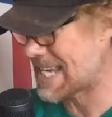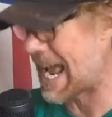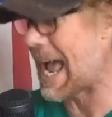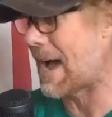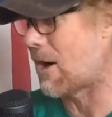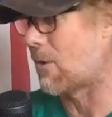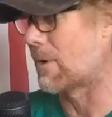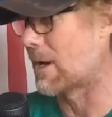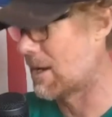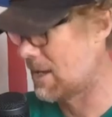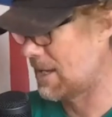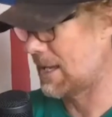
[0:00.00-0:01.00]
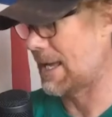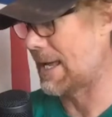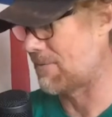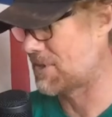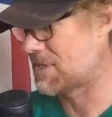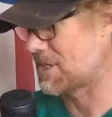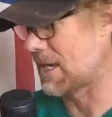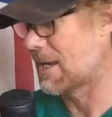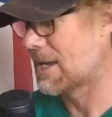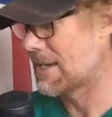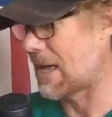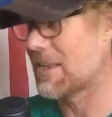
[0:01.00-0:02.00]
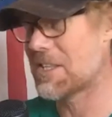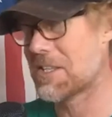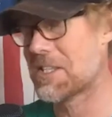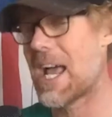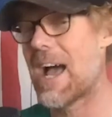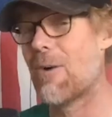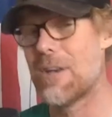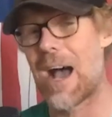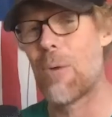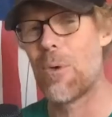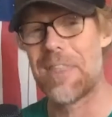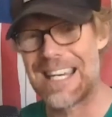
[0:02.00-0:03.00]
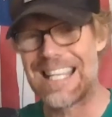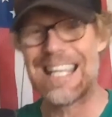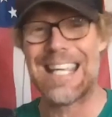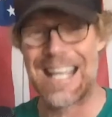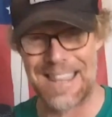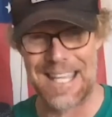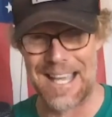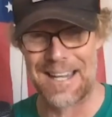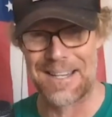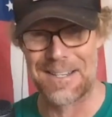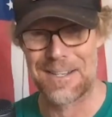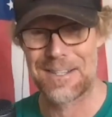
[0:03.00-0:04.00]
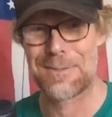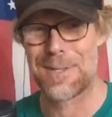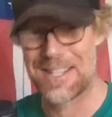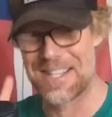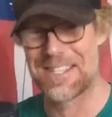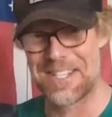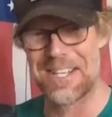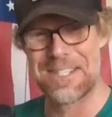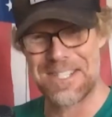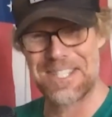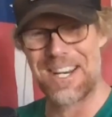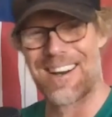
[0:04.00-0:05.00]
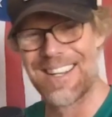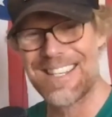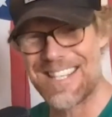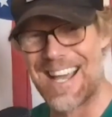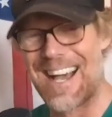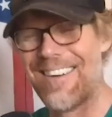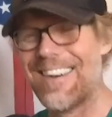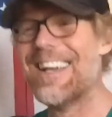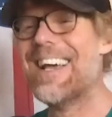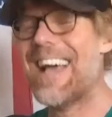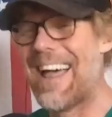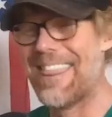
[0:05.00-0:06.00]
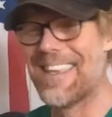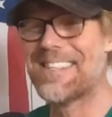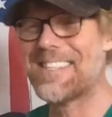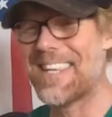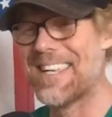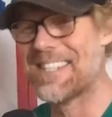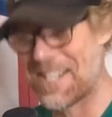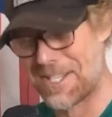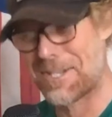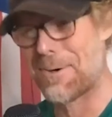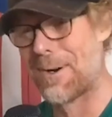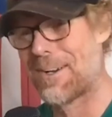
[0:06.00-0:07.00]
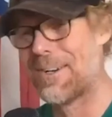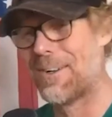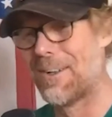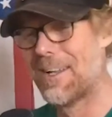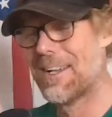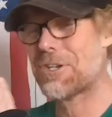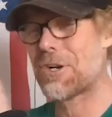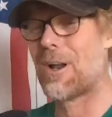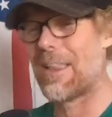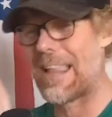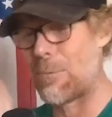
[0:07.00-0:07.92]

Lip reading: Town FC. Now, this is town not with an E at the end. This is just Charlotte Town. And this is historical Charlotte.